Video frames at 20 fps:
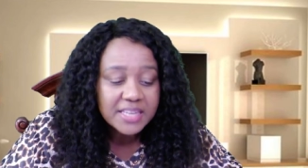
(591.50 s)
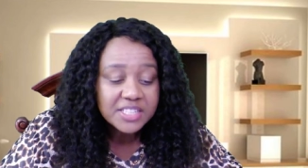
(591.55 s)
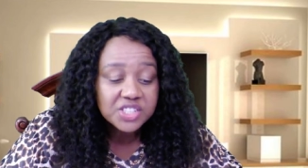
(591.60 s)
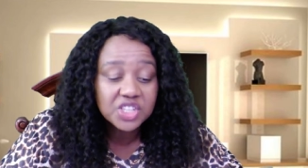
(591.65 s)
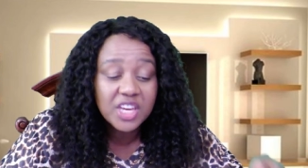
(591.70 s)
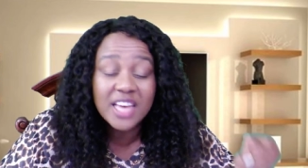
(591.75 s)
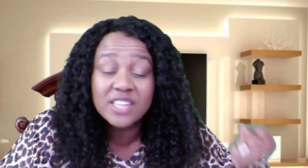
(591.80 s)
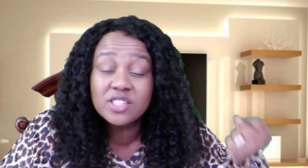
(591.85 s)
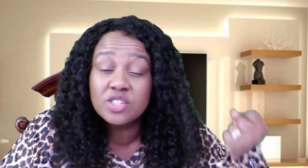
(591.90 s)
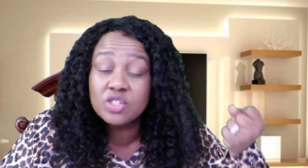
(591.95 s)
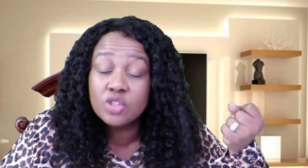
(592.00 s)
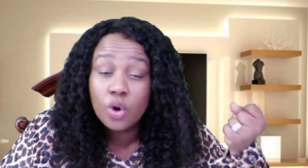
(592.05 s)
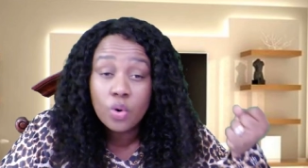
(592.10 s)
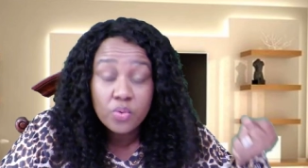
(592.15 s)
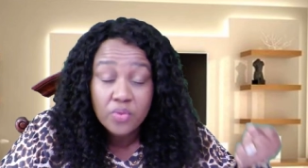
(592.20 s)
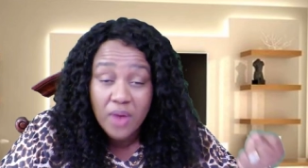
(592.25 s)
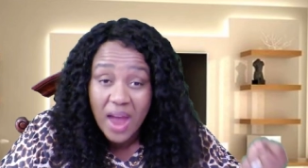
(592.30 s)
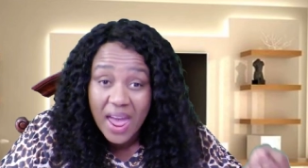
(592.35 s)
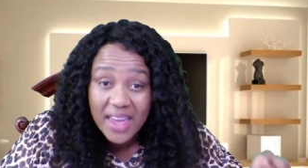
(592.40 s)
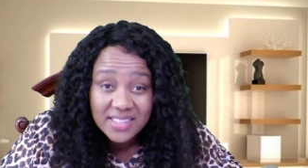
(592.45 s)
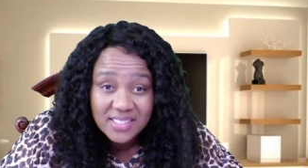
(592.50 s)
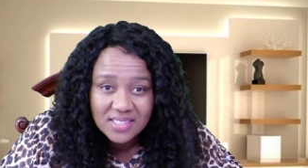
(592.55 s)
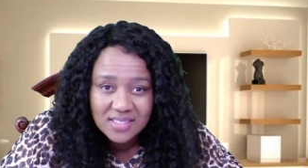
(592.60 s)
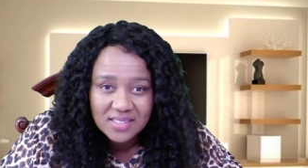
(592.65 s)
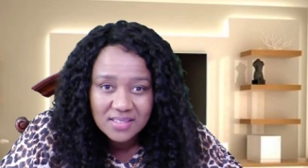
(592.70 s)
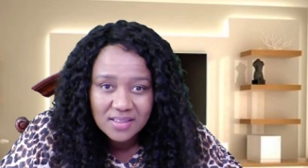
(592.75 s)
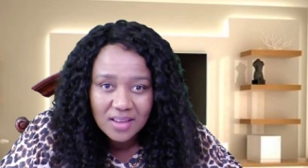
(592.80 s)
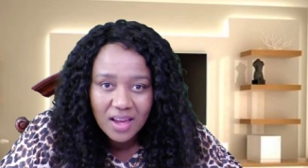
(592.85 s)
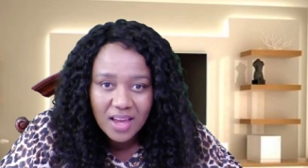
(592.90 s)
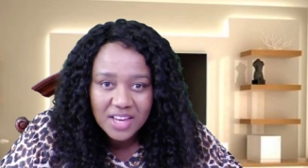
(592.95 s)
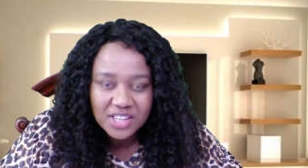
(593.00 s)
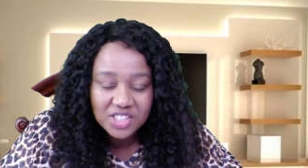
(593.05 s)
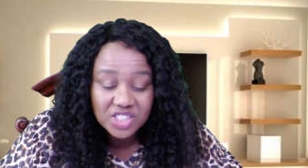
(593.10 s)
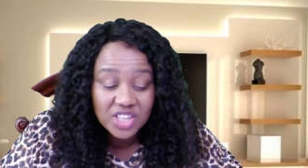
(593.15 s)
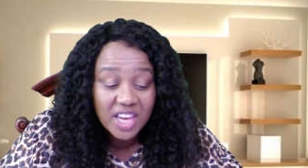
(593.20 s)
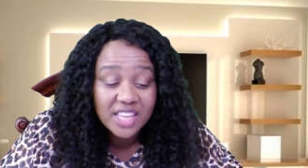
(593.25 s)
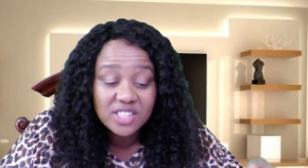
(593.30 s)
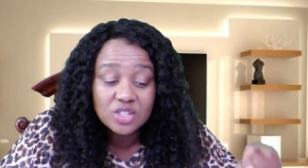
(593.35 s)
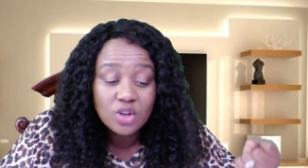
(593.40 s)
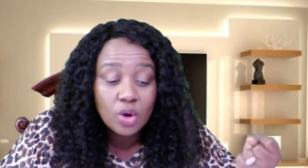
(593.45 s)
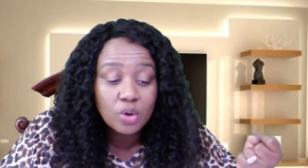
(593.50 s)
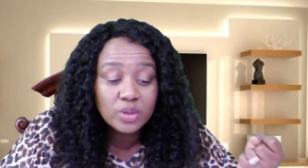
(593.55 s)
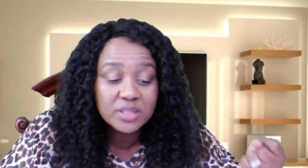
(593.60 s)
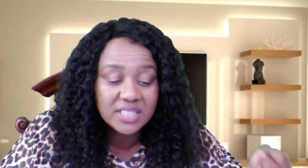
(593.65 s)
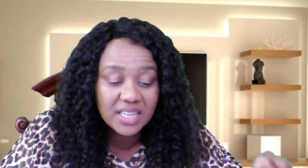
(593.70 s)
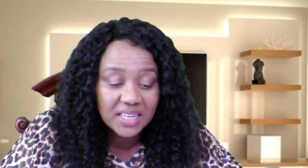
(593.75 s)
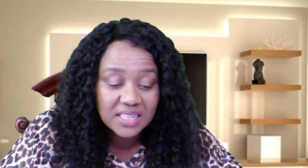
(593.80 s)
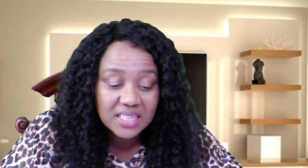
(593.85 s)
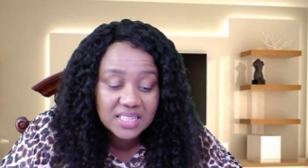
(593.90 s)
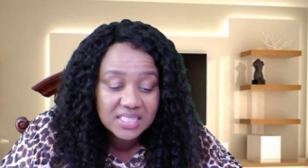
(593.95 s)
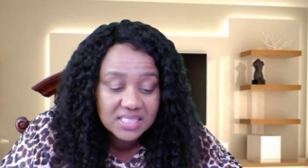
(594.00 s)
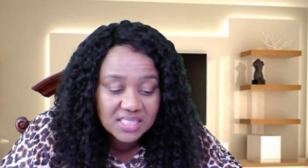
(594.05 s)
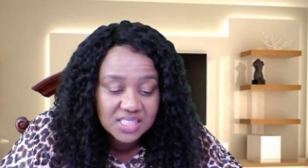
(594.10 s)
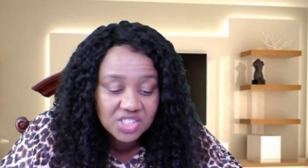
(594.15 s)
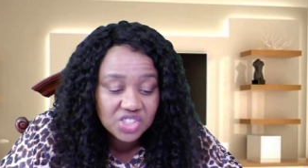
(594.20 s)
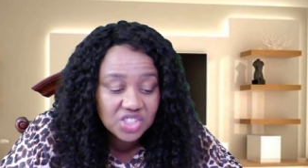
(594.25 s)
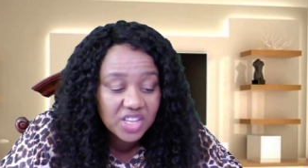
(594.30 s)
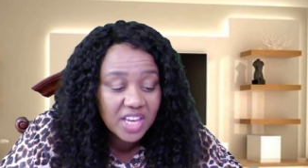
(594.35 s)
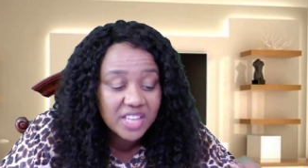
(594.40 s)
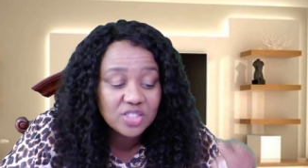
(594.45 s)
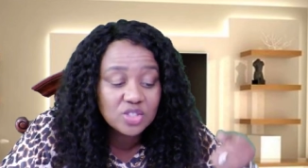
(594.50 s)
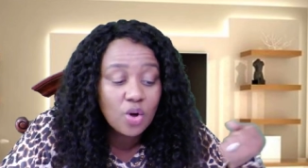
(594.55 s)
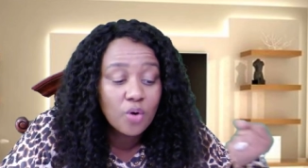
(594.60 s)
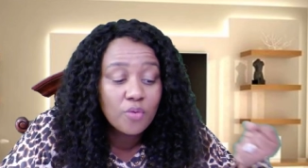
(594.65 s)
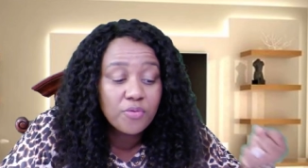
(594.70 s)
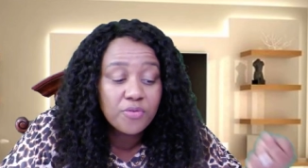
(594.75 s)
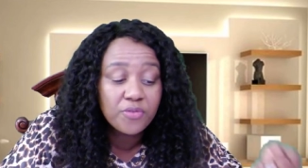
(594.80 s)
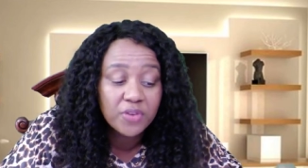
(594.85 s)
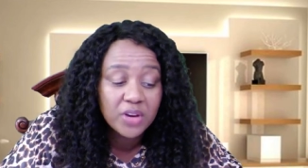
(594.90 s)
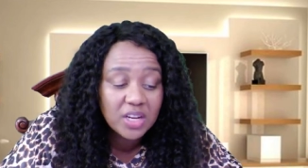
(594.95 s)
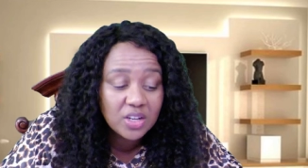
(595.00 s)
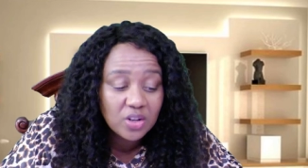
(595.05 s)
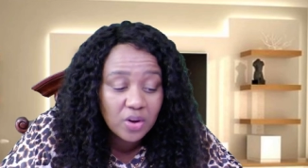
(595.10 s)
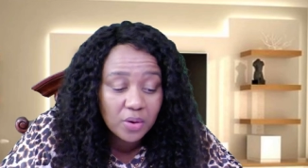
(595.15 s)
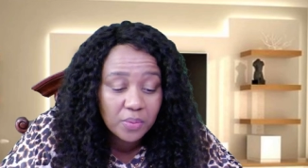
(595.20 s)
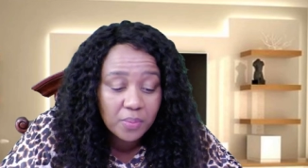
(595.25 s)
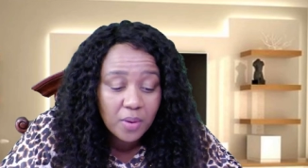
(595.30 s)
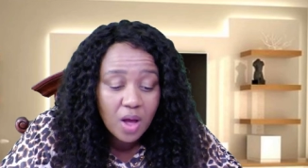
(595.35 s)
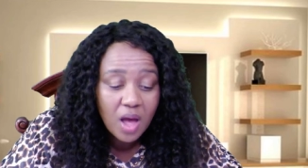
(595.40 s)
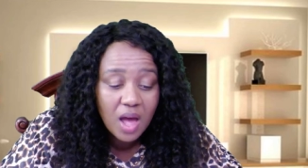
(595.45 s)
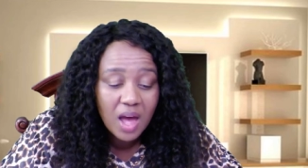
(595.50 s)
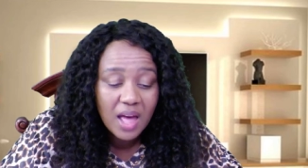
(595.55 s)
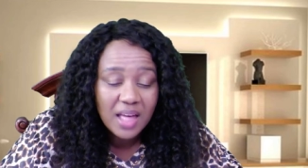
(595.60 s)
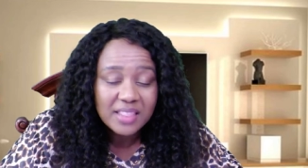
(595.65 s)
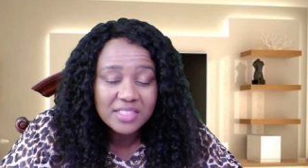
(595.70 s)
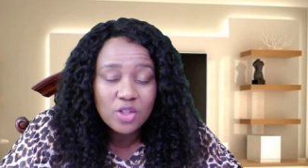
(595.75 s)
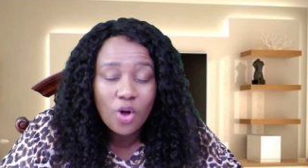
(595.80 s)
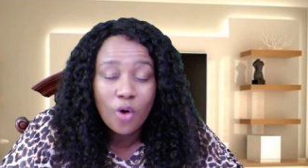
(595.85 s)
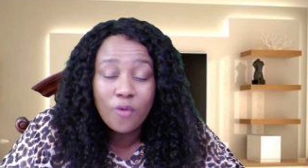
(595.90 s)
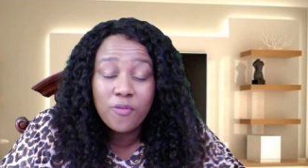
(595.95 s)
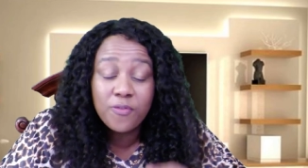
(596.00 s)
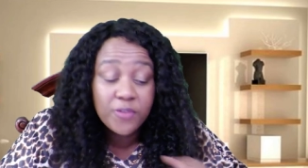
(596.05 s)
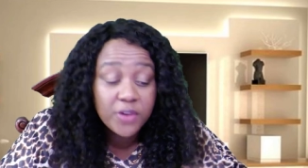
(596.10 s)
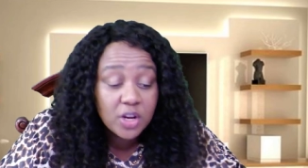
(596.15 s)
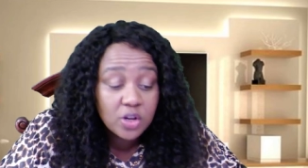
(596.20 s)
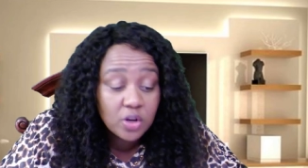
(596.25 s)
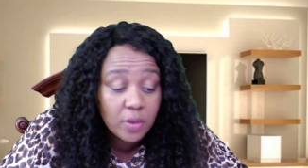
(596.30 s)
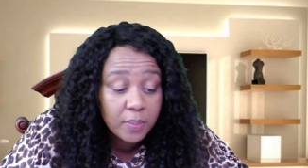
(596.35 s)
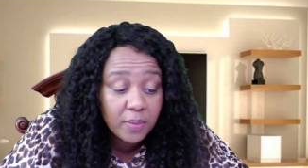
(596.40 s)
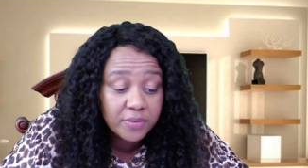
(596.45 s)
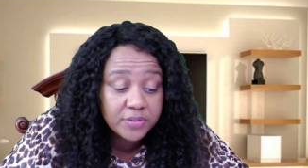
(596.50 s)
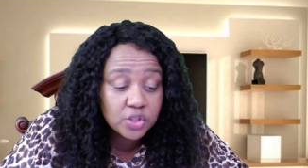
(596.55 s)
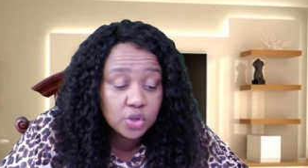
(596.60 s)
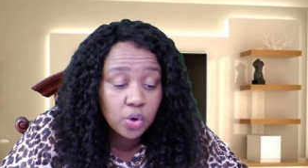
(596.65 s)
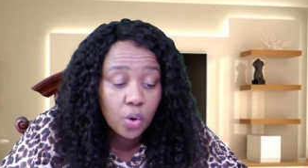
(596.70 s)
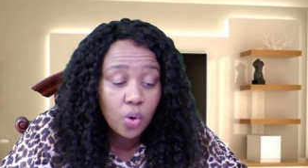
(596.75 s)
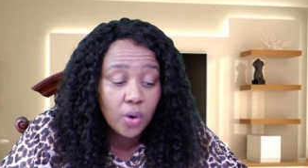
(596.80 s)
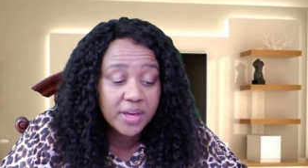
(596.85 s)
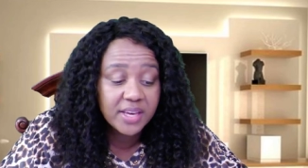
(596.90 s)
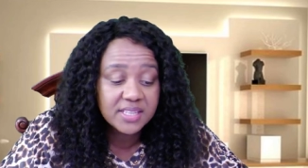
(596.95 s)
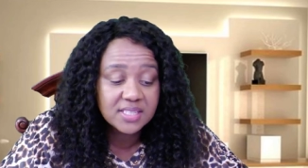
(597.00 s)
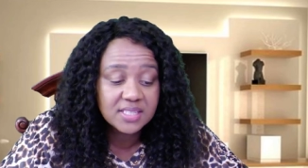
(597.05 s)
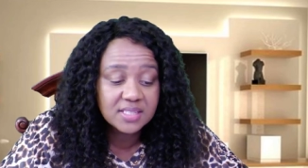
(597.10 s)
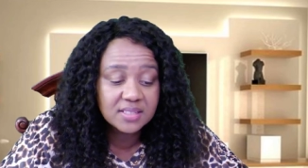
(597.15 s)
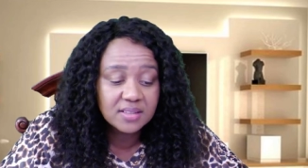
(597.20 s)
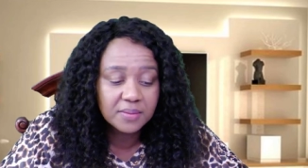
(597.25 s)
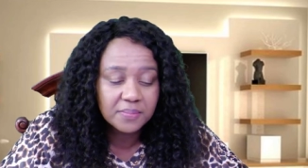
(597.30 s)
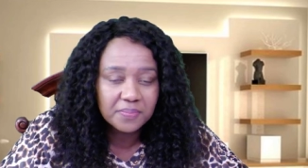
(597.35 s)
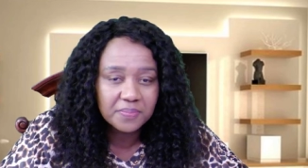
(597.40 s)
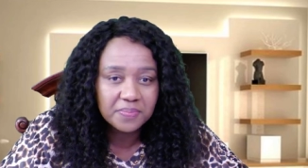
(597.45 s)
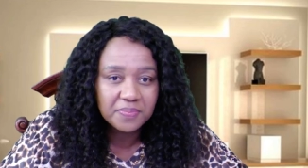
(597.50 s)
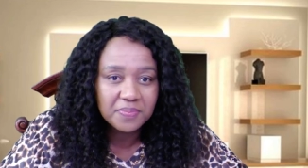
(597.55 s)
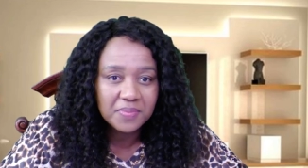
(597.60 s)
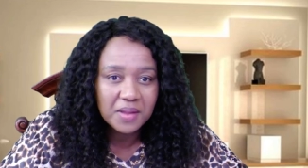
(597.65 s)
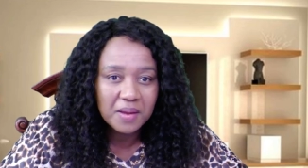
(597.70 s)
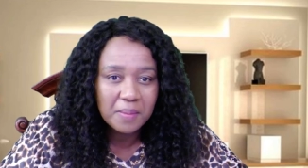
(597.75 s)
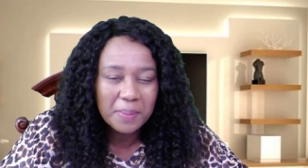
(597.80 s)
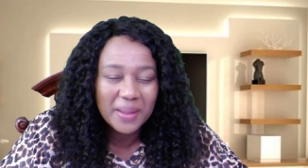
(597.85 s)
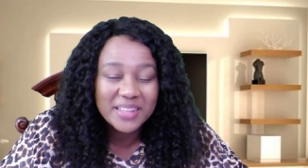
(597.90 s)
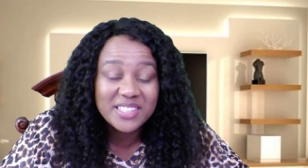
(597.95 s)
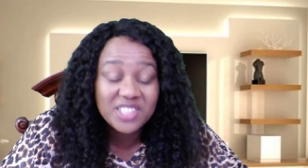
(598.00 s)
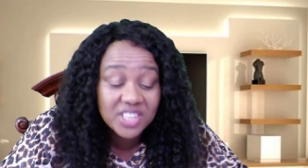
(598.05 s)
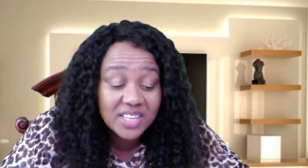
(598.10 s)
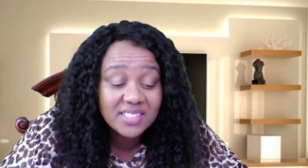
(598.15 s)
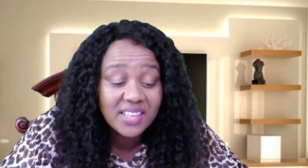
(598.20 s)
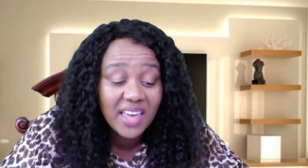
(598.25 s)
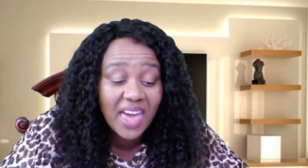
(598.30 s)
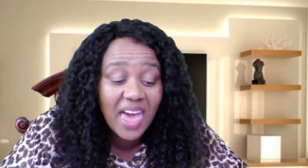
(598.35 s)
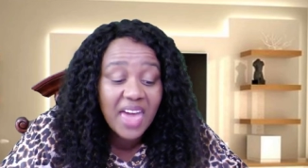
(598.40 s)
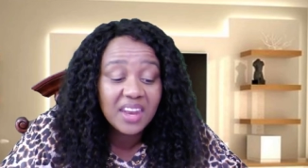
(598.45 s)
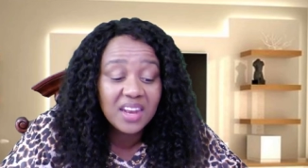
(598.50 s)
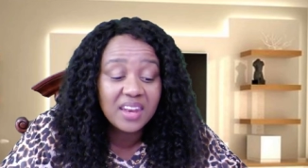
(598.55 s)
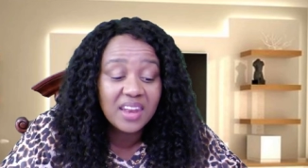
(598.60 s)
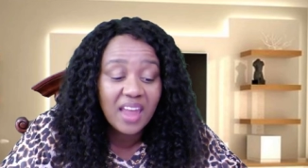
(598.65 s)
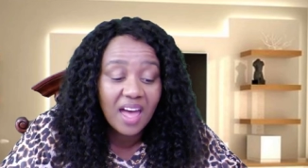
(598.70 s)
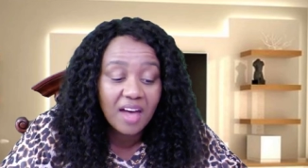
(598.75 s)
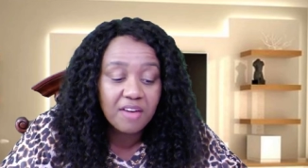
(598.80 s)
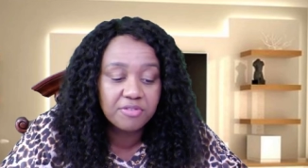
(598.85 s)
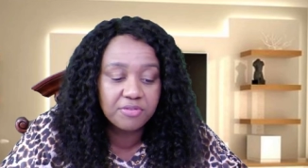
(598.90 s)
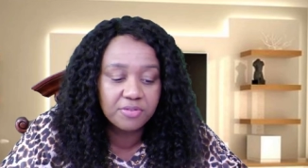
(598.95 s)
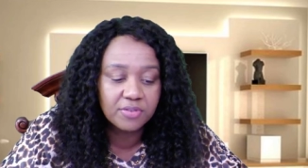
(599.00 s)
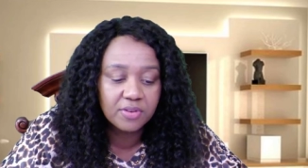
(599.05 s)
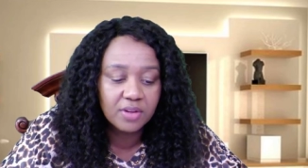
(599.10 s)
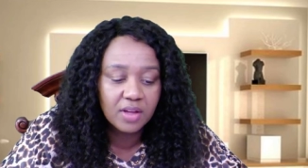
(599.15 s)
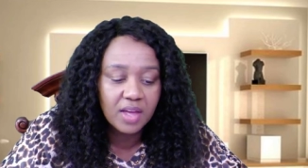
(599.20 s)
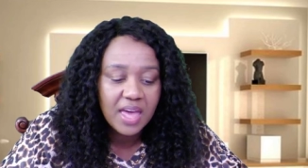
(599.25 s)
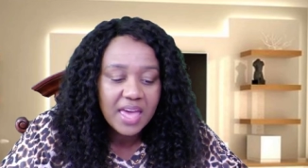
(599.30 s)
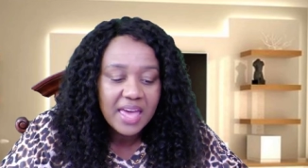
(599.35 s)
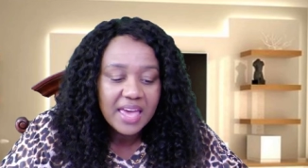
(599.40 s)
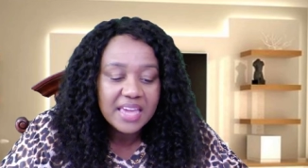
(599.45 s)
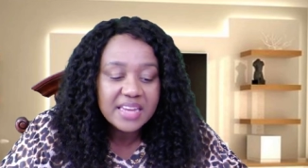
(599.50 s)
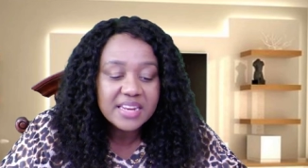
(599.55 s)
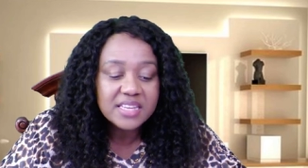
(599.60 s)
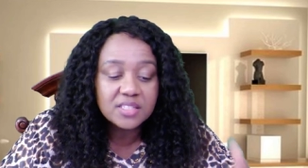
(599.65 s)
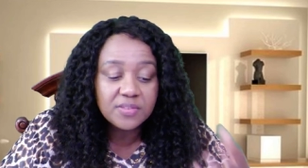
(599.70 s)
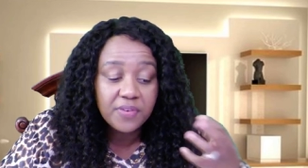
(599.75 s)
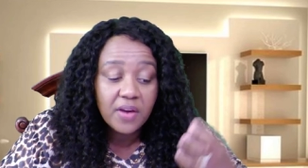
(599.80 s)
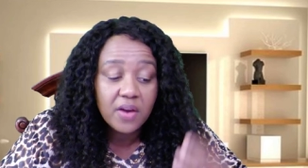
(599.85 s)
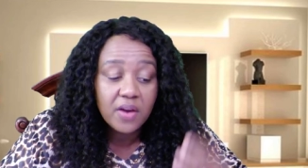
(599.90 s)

She has no rights. She has no dignity. She has no freedom, no freedom of choice. But she has had enough. It is